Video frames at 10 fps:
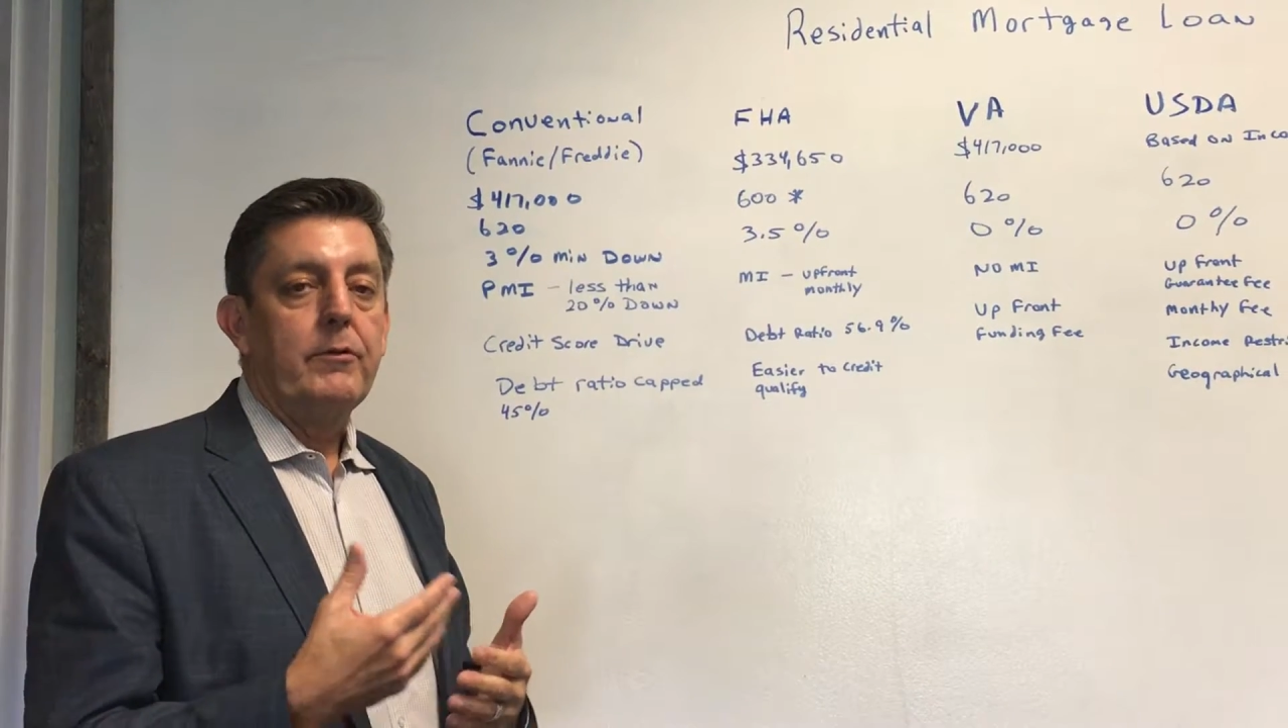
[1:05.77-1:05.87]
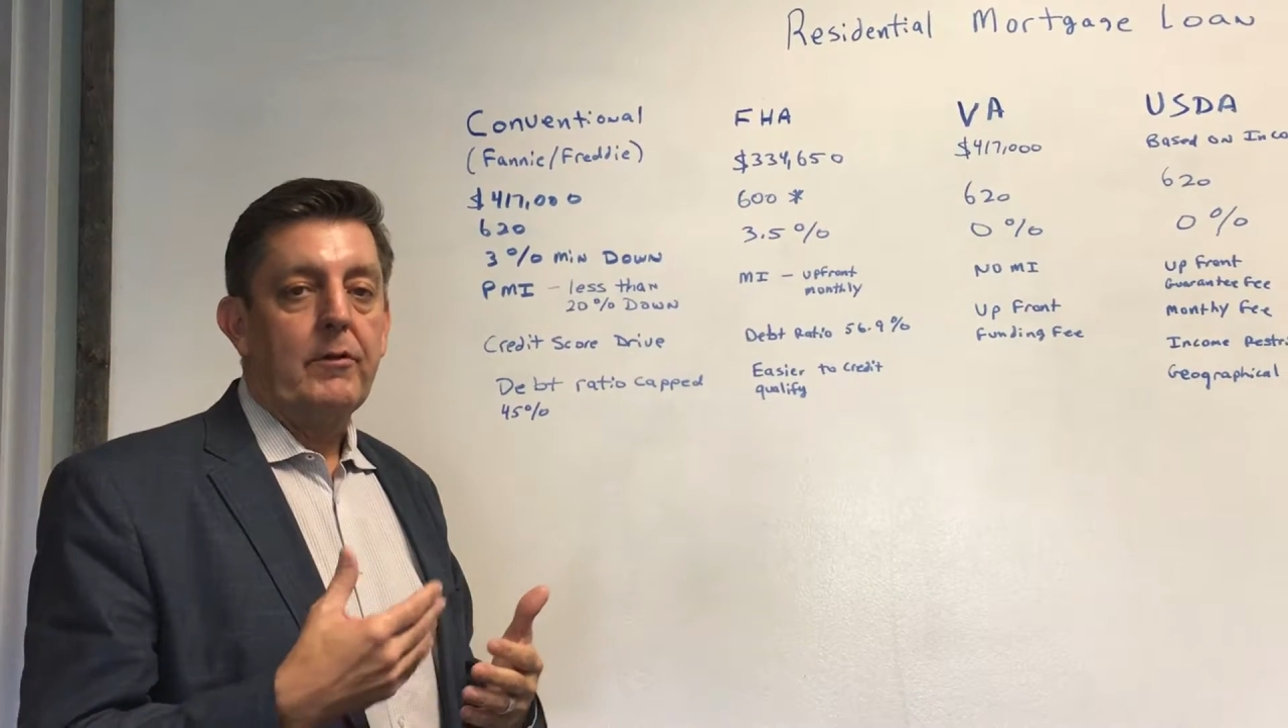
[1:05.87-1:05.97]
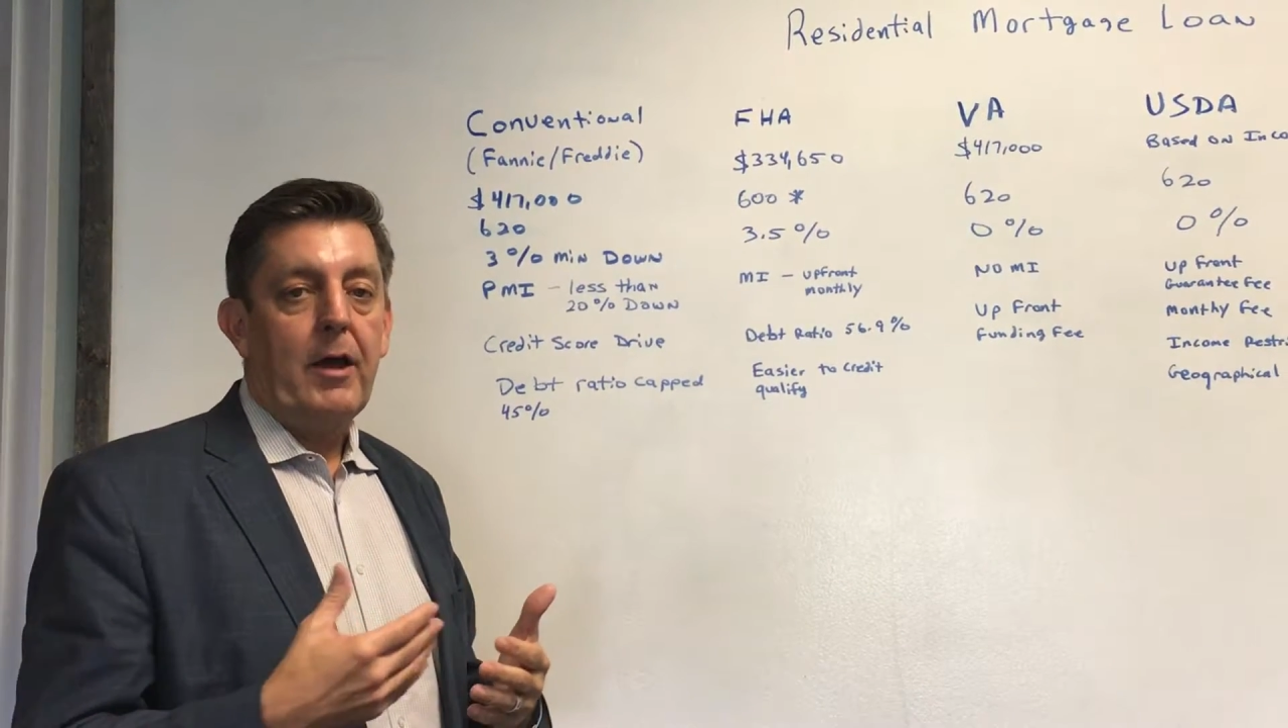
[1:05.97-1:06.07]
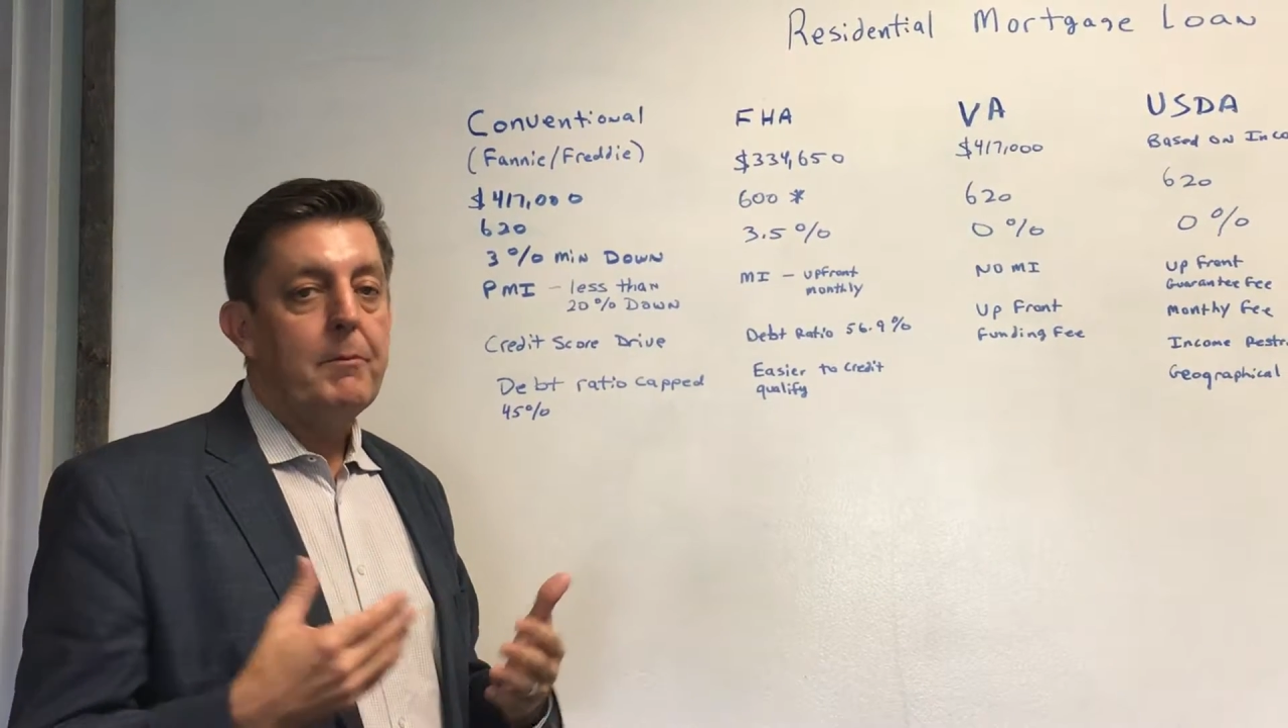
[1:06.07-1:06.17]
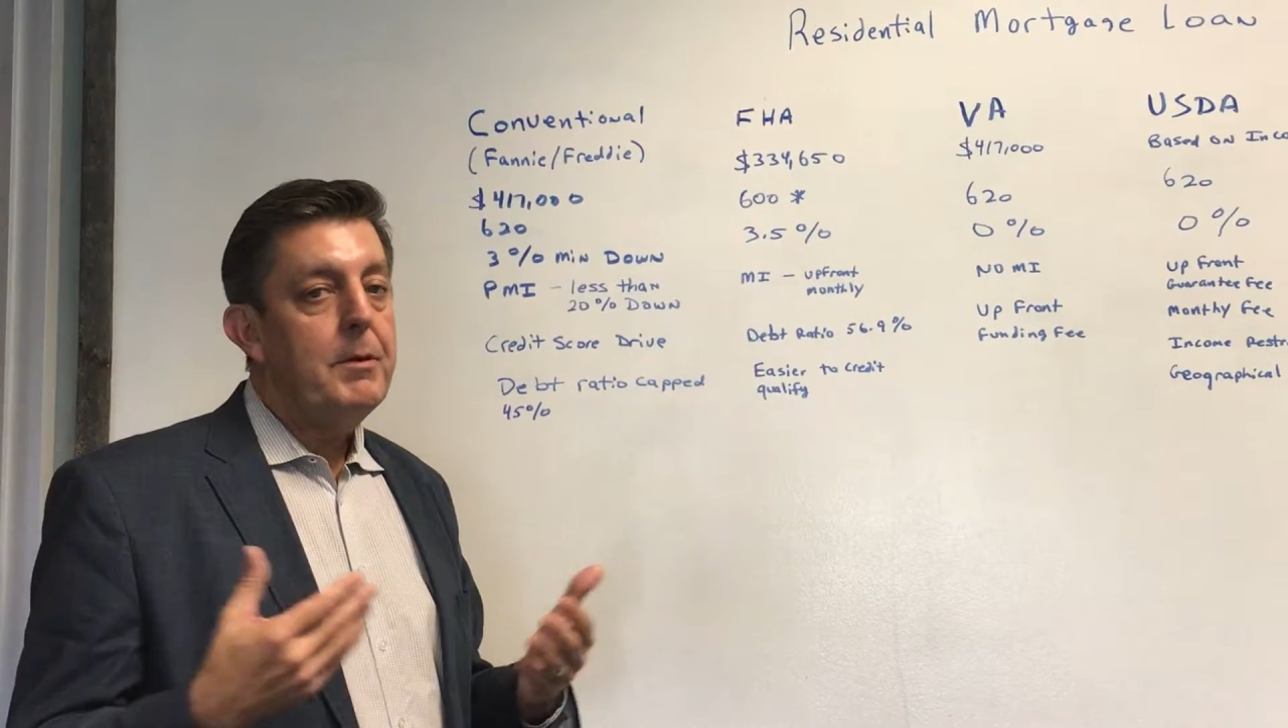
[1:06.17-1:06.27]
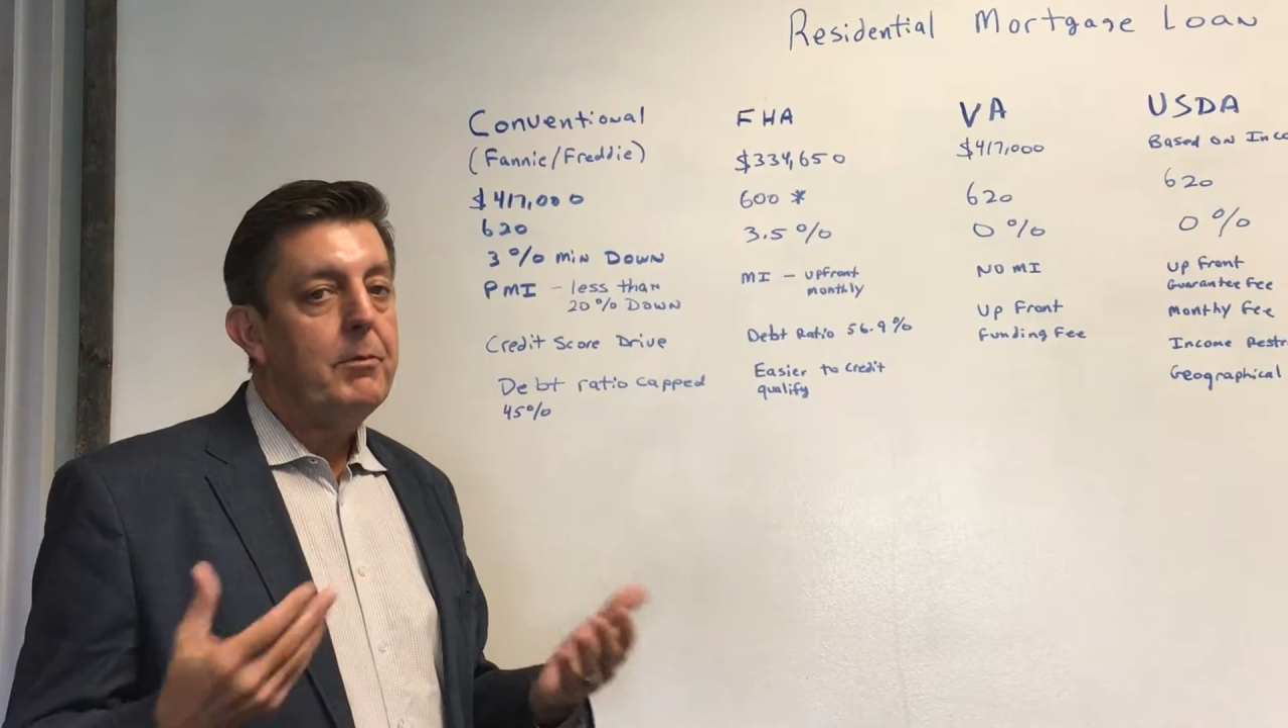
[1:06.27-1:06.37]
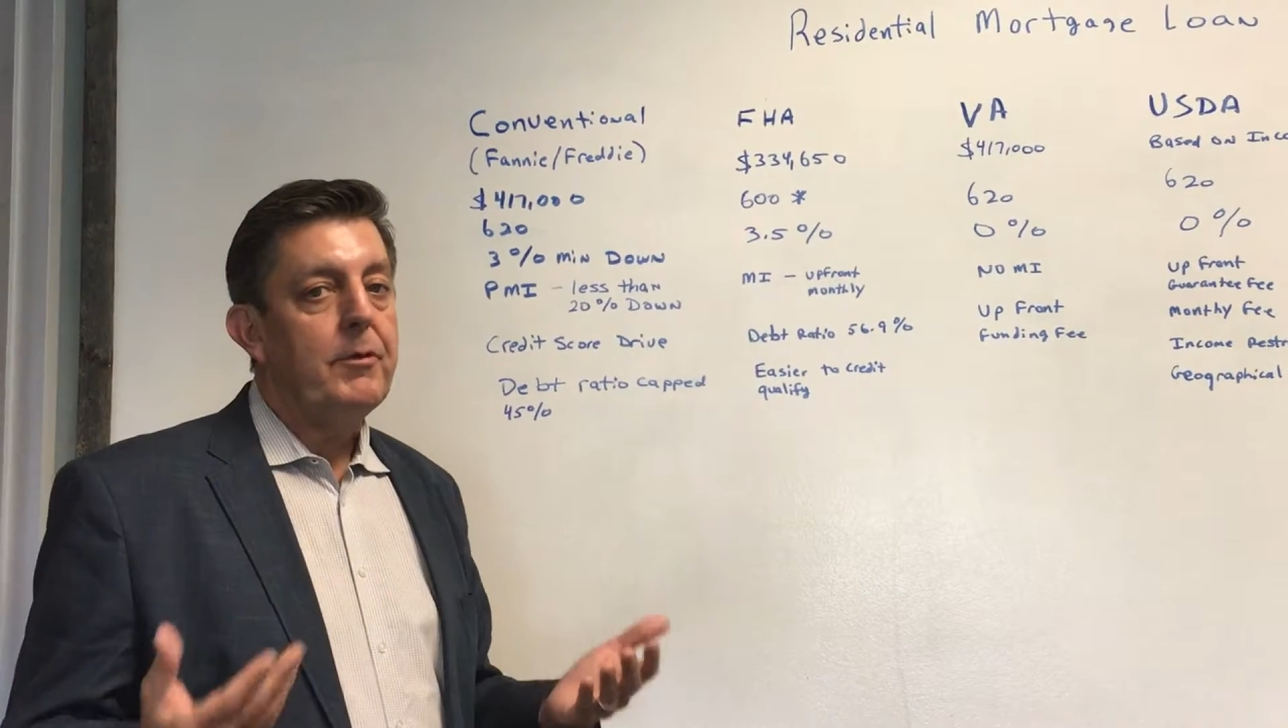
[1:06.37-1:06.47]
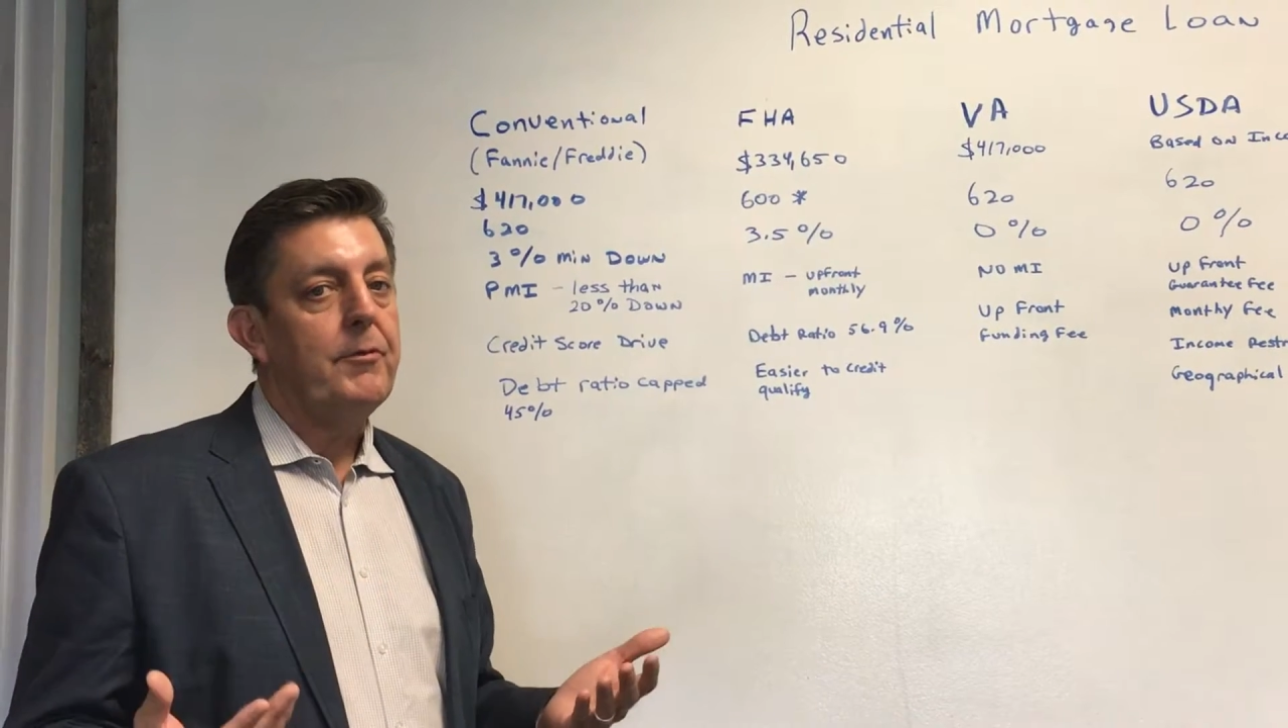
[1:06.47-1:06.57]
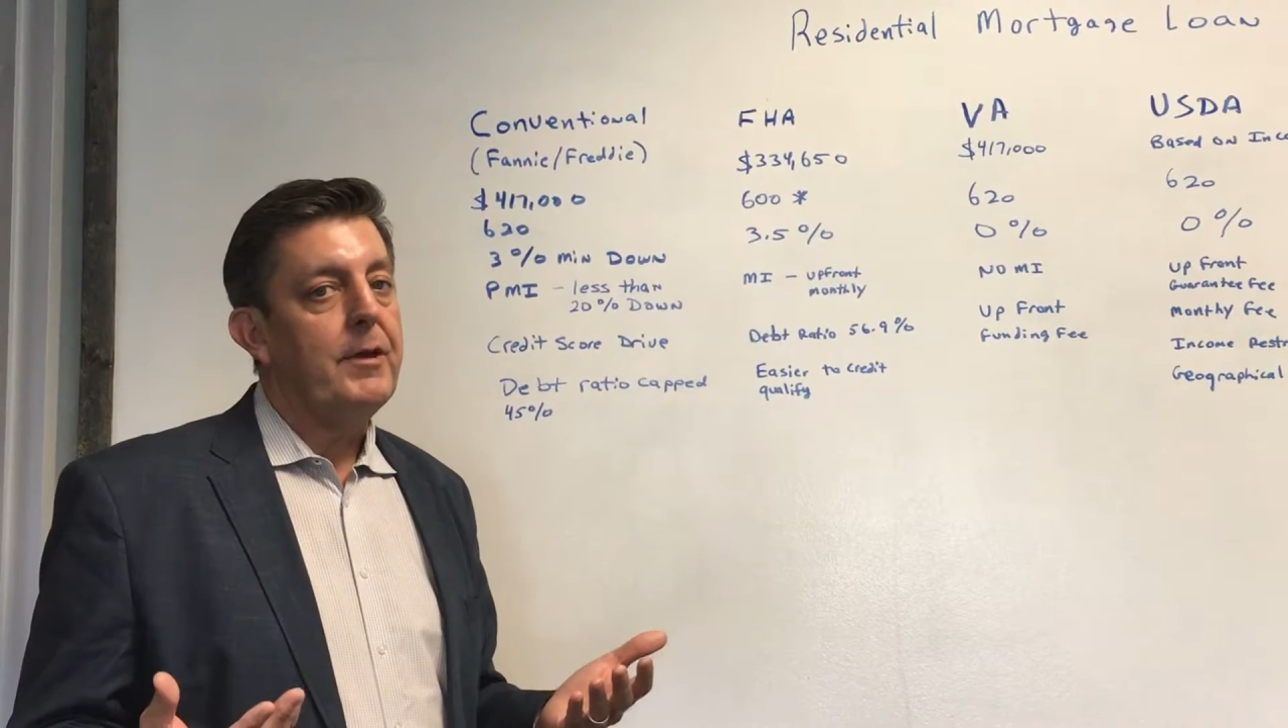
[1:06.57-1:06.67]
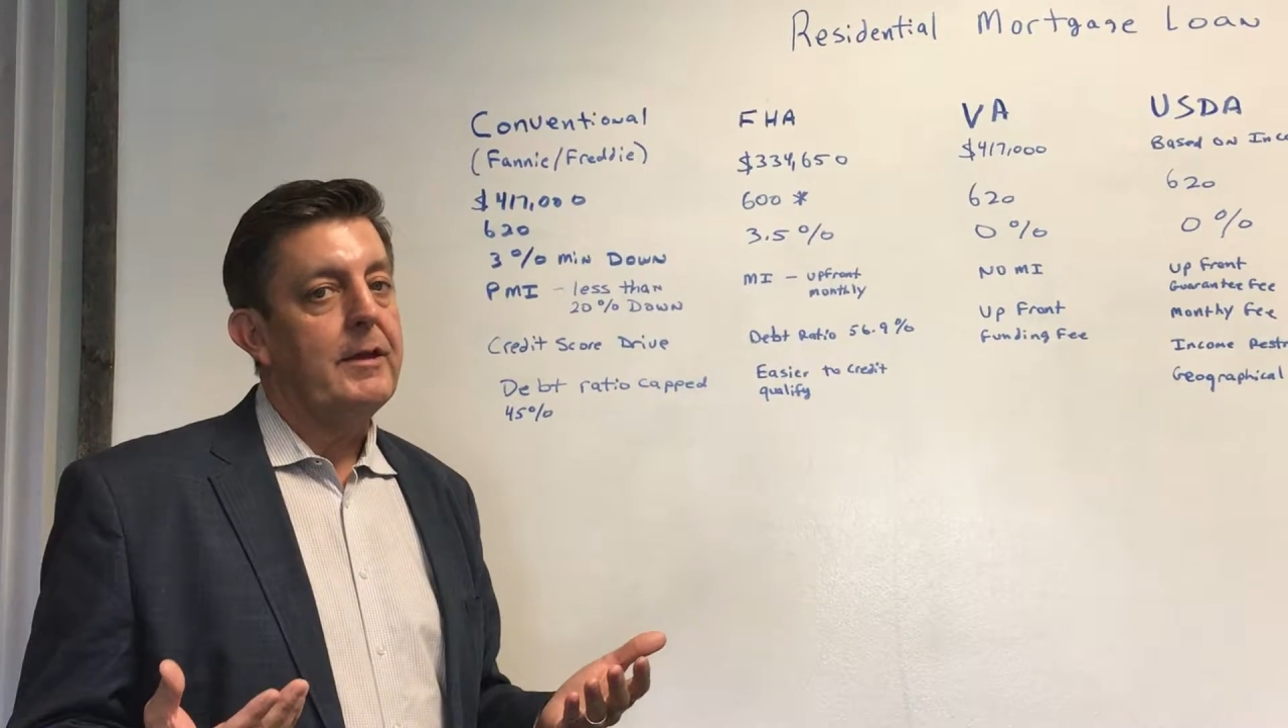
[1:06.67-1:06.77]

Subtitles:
There's a lot of people that